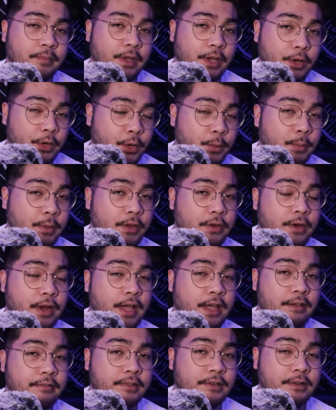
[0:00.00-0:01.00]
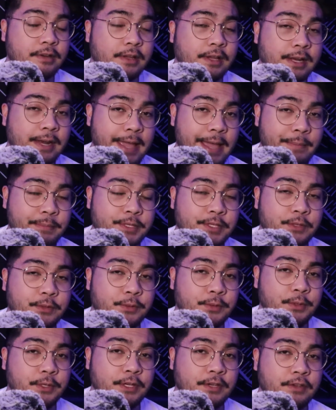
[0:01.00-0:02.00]
I hope that you're having an
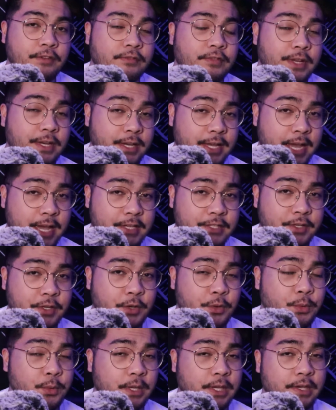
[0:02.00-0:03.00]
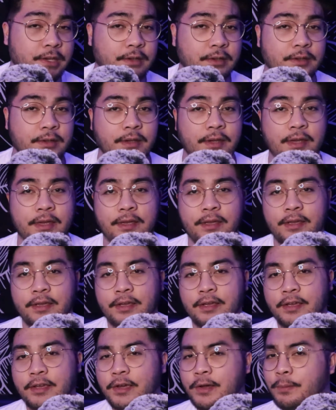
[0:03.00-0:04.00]
absolutely fantastic week.
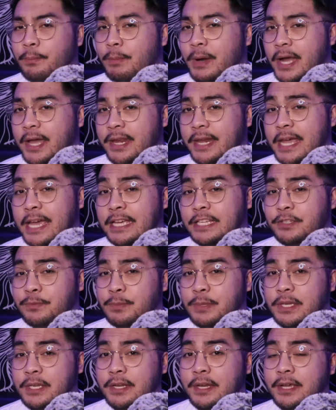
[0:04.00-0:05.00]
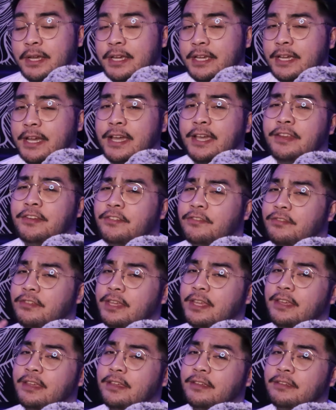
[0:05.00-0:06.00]
Mine has been kind of
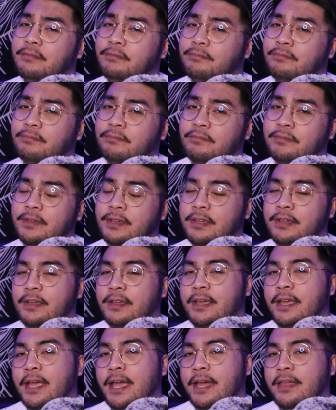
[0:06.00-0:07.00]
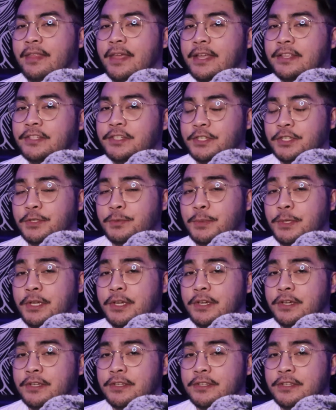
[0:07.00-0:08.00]
and that's just
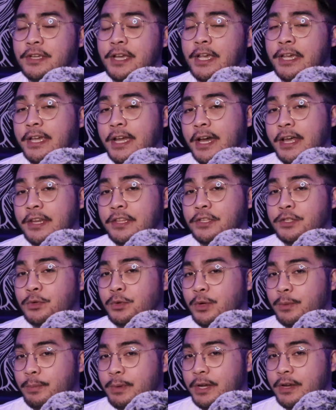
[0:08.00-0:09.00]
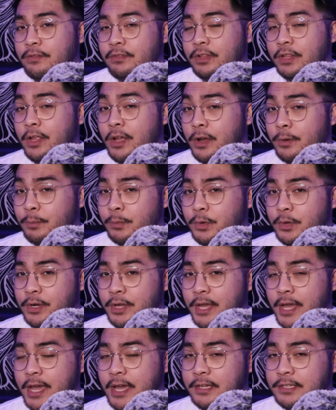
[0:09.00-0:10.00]
because I got into a bit of a
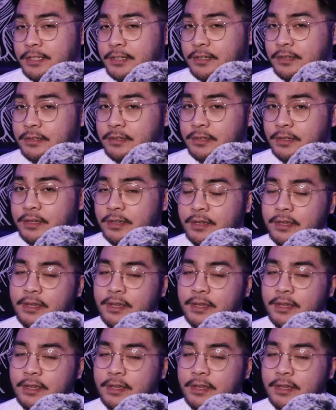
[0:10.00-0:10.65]
longboarding accident.